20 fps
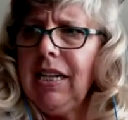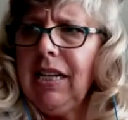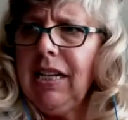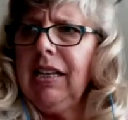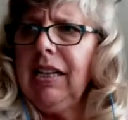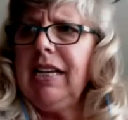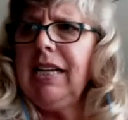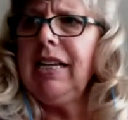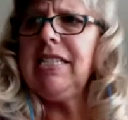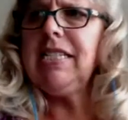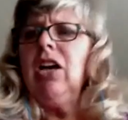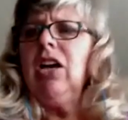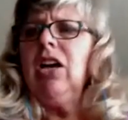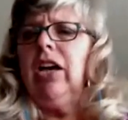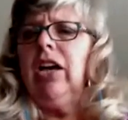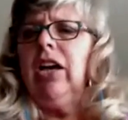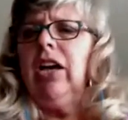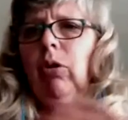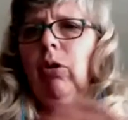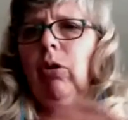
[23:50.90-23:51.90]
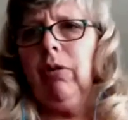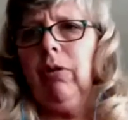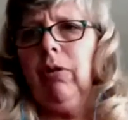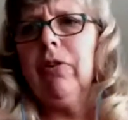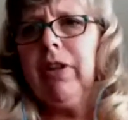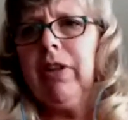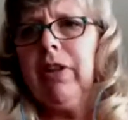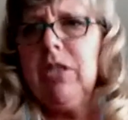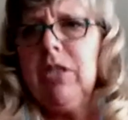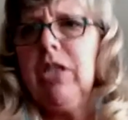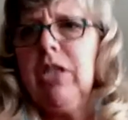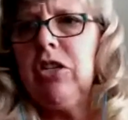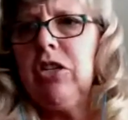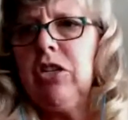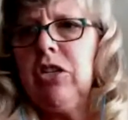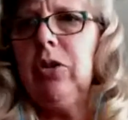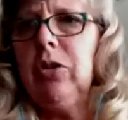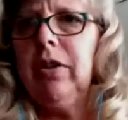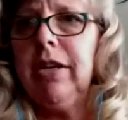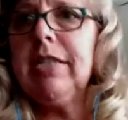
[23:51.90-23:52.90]
let's see, in order for them
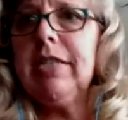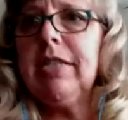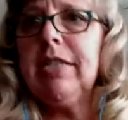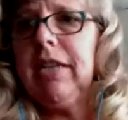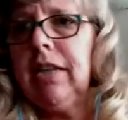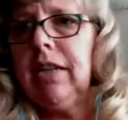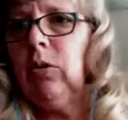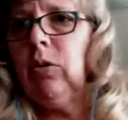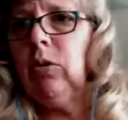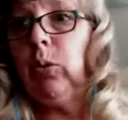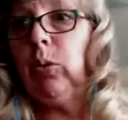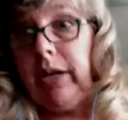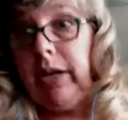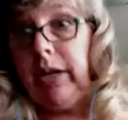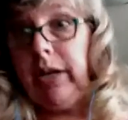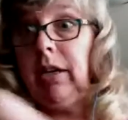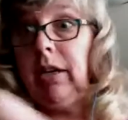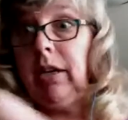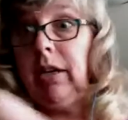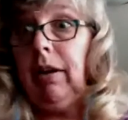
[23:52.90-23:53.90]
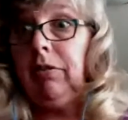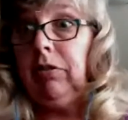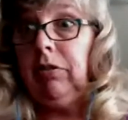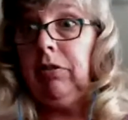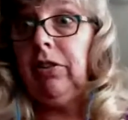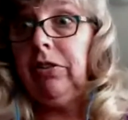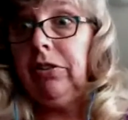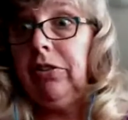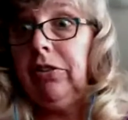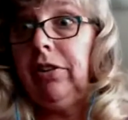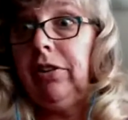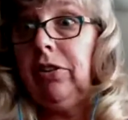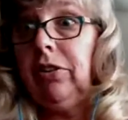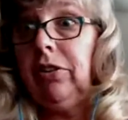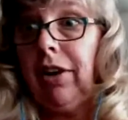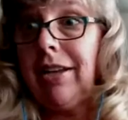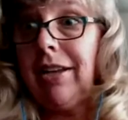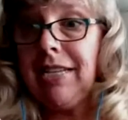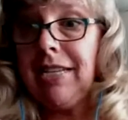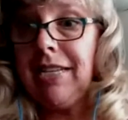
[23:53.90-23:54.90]
to do this in the way that you have just
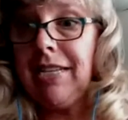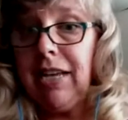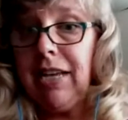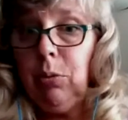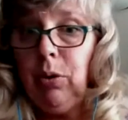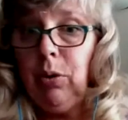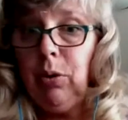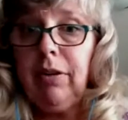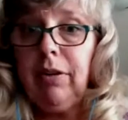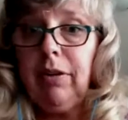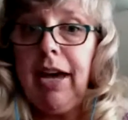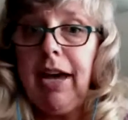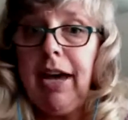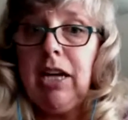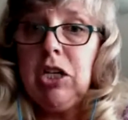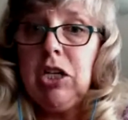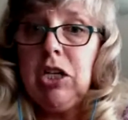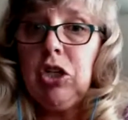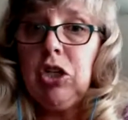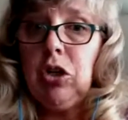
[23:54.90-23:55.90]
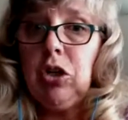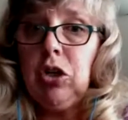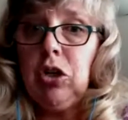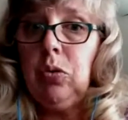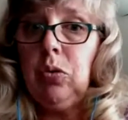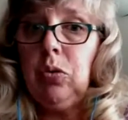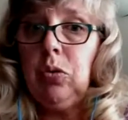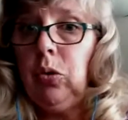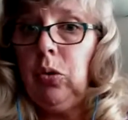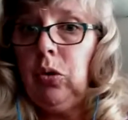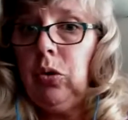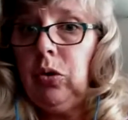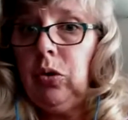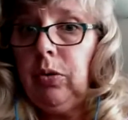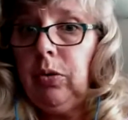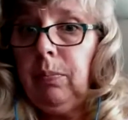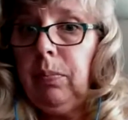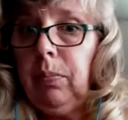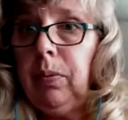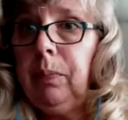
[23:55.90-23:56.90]
suggested, they would have had to
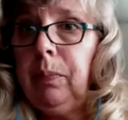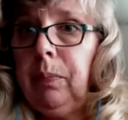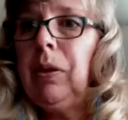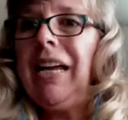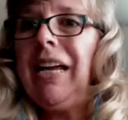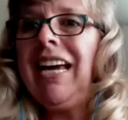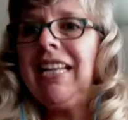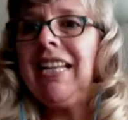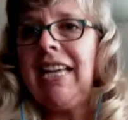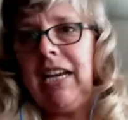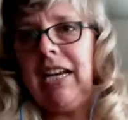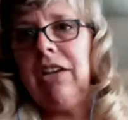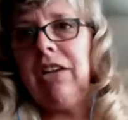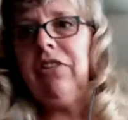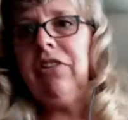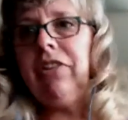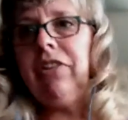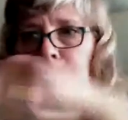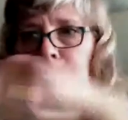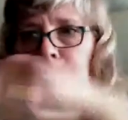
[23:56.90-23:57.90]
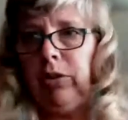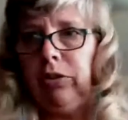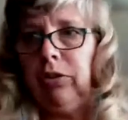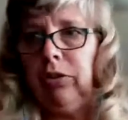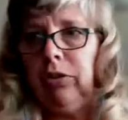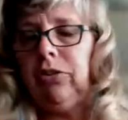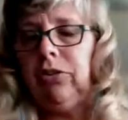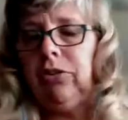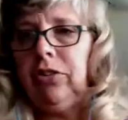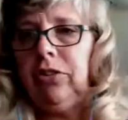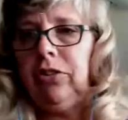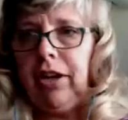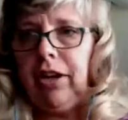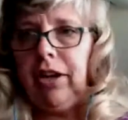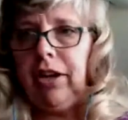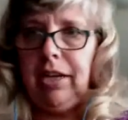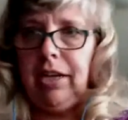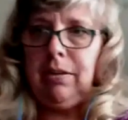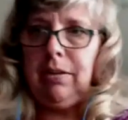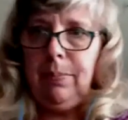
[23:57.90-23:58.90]
plan that into their research
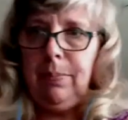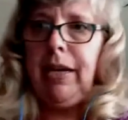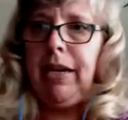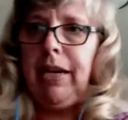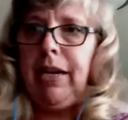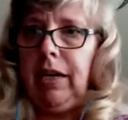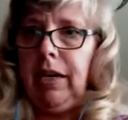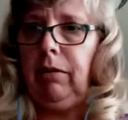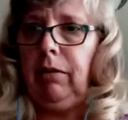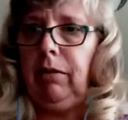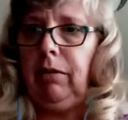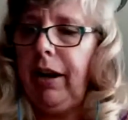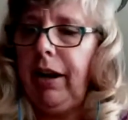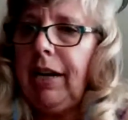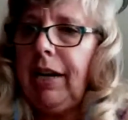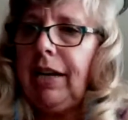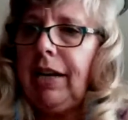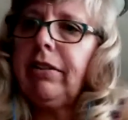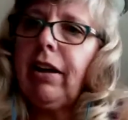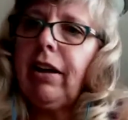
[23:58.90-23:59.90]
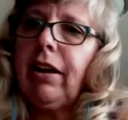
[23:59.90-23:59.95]
design at the beginning, right? It's